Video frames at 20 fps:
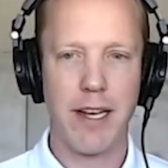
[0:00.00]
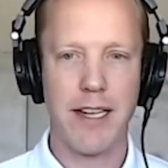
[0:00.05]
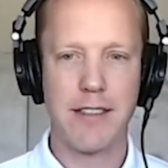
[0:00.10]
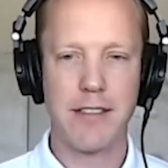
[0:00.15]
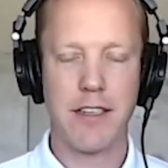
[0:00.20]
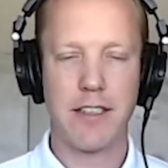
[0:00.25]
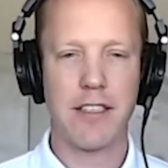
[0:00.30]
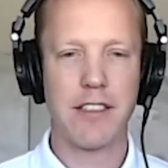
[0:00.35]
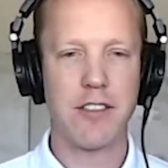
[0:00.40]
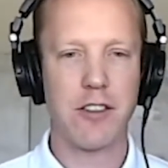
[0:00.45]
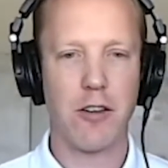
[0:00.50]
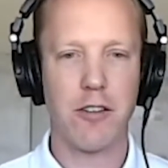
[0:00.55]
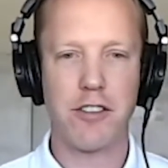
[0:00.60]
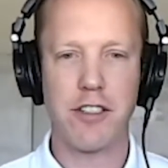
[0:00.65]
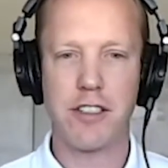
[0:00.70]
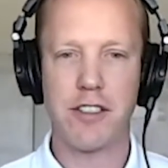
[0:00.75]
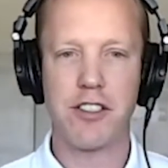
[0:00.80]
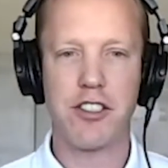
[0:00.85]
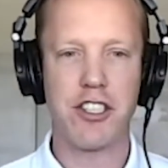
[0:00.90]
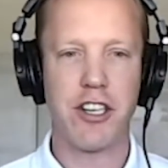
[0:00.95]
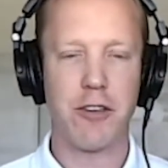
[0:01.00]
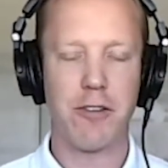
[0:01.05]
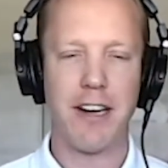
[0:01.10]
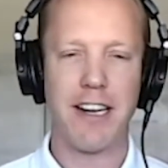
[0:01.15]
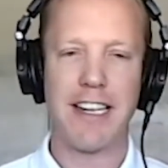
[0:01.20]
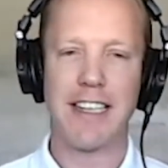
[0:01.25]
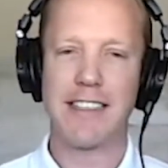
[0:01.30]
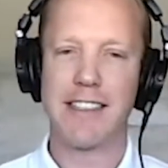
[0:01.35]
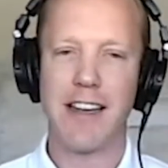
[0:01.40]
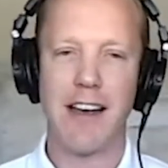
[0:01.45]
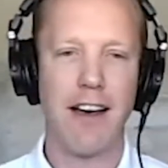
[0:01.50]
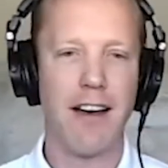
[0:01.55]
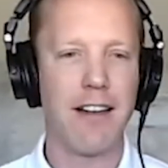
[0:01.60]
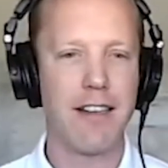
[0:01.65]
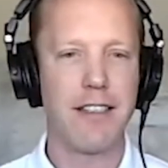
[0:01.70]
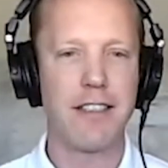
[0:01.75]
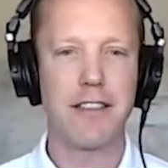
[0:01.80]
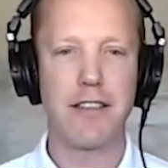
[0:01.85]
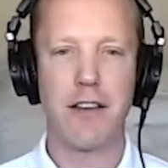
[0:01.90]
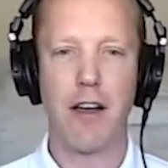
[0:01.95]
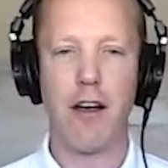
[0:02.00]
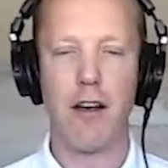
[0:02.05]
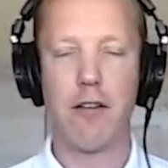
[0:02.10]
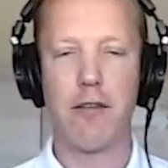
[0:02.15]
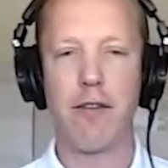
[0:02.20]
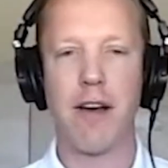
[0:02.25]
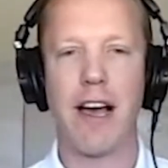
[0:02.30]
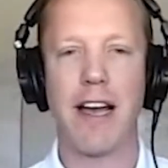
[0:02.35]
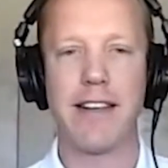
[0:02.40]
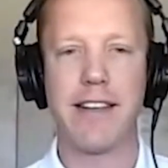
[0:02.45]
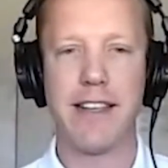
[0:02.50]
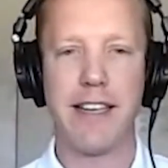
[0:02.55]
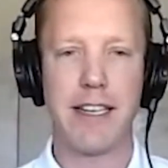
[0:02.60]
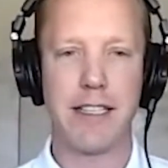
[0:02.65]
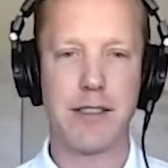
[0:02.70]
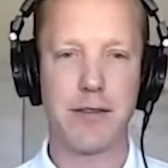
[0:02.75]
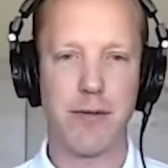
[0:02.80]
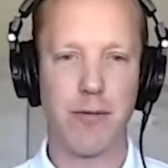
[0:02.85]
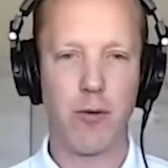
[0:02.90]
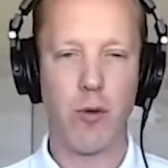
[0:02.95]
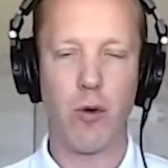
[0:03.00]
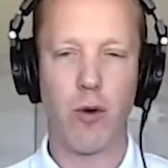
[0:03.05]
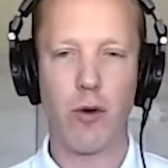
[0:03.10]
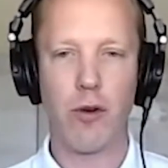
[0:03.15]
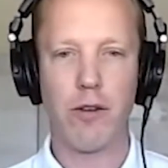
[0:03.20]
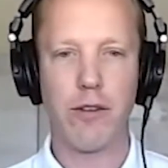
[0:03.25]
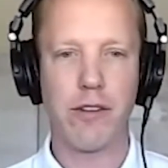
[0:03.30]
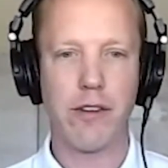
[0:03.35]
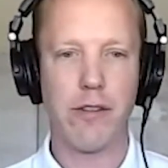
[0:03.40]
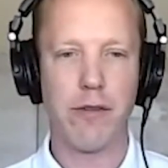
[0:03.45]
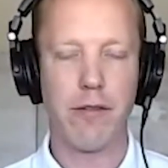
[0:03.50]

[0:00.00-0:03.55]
It's going to start just generating tons of ideas for